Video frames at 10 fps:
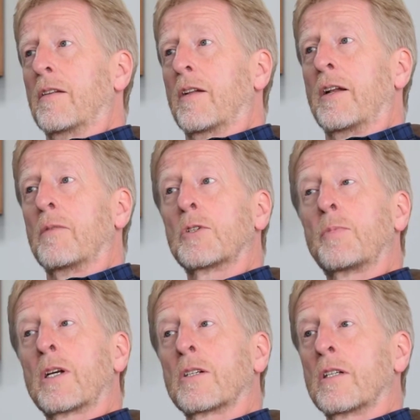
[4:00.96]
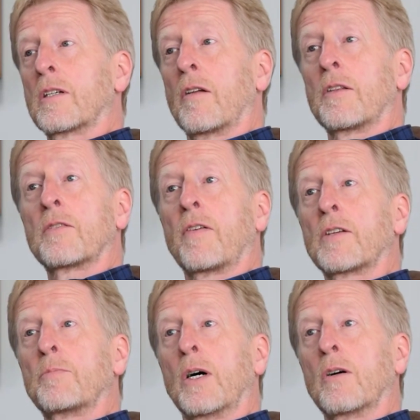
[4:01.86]
And it was because they'd got this
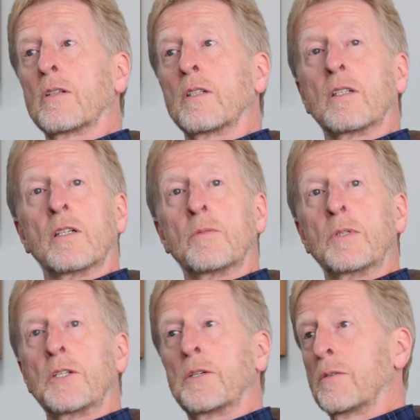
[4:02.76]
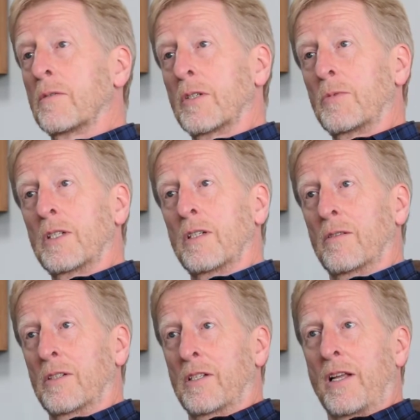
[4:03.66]
fast bowler that nobody knew. We didn't
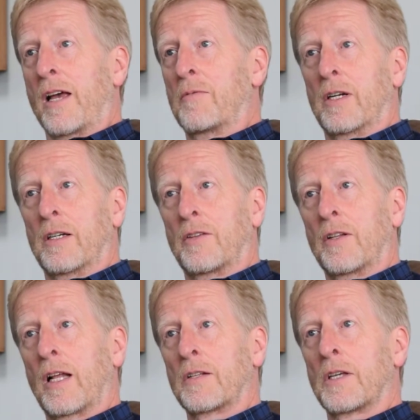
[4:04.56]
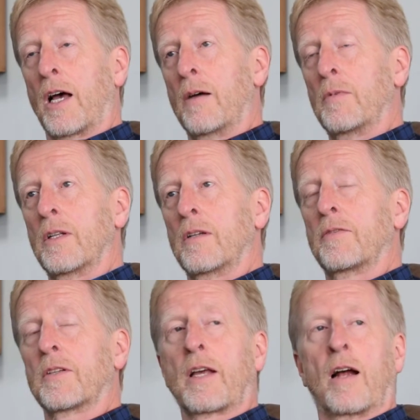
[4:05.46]
know his name or anything at that time. And
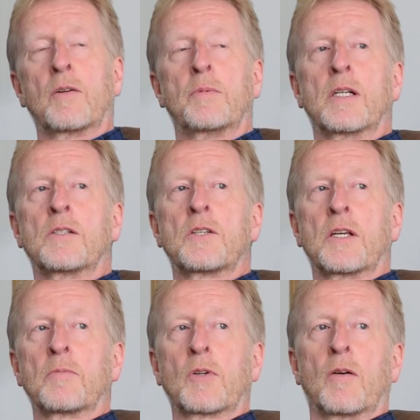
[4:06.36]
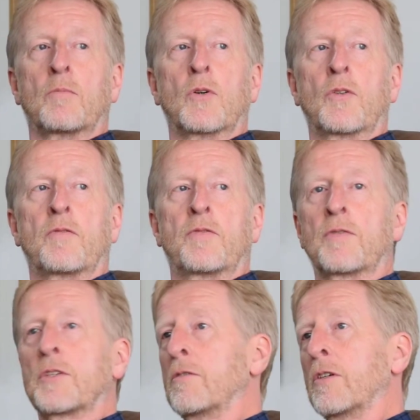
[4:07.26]
if the Caribbean team got more than
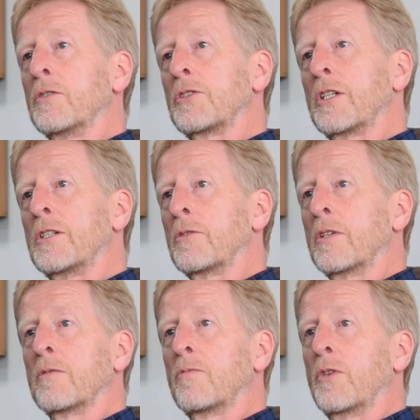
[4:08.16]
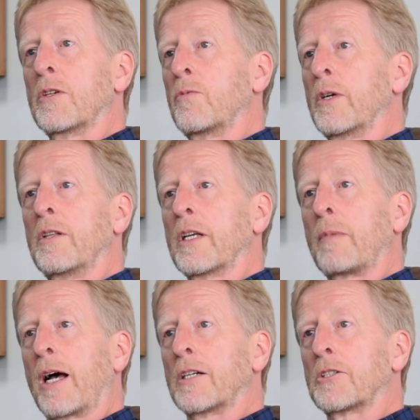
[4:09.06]
50 runs, they knew that they'd win the
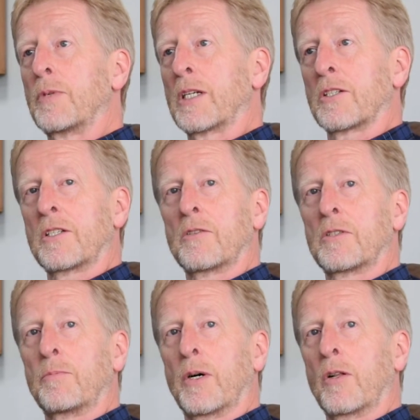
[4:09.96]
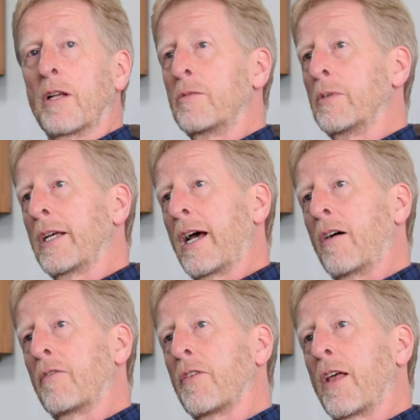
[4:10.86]
match because they used to bowl everybody
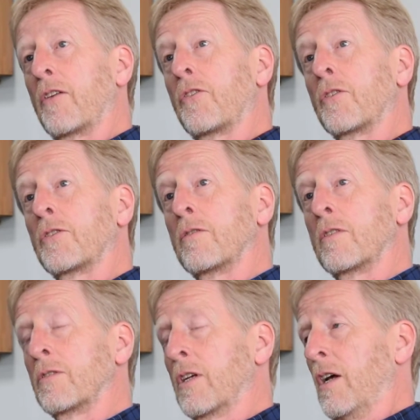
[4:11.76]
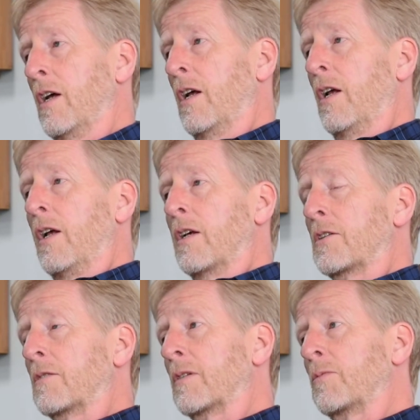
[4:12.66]
out for that sort of run.
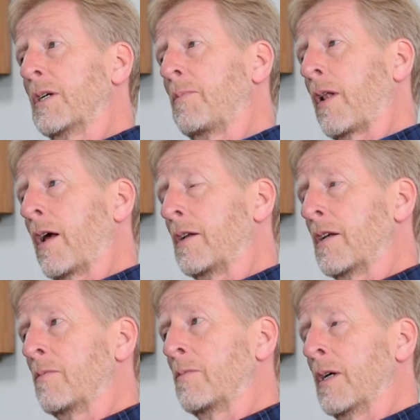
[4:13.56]
So when we played him,